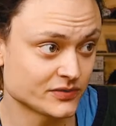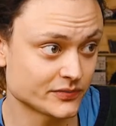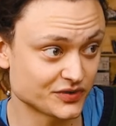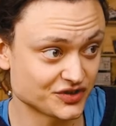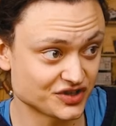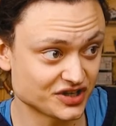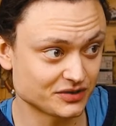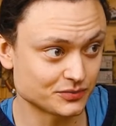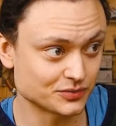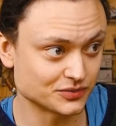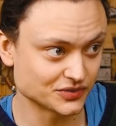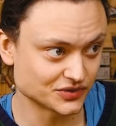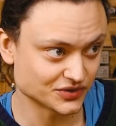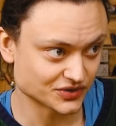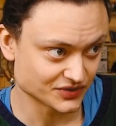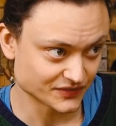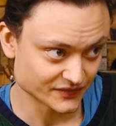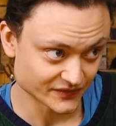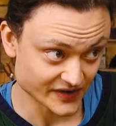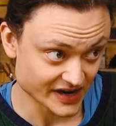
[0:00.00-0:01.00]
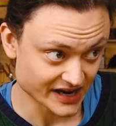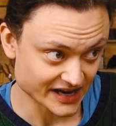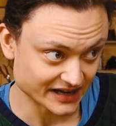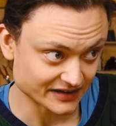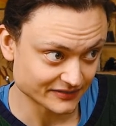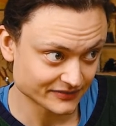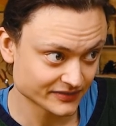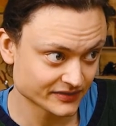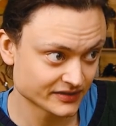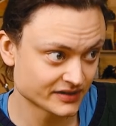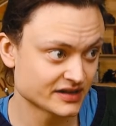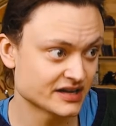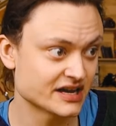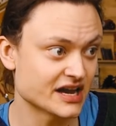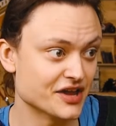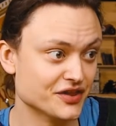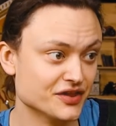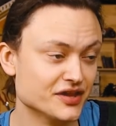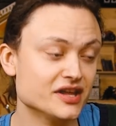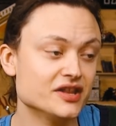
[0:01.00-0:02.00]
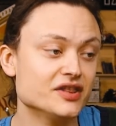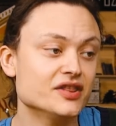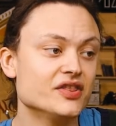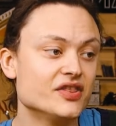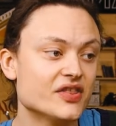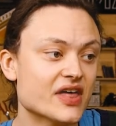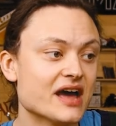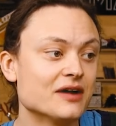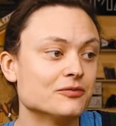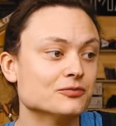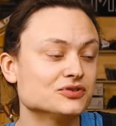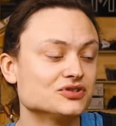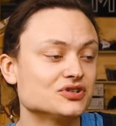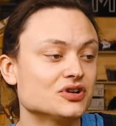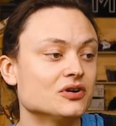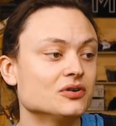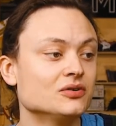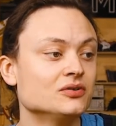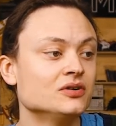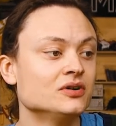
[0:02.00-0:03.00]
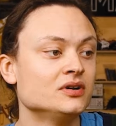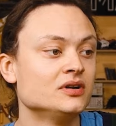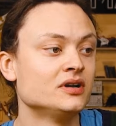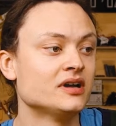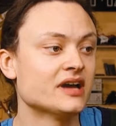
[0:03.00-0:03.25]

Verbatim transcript: which equals five. And then that result,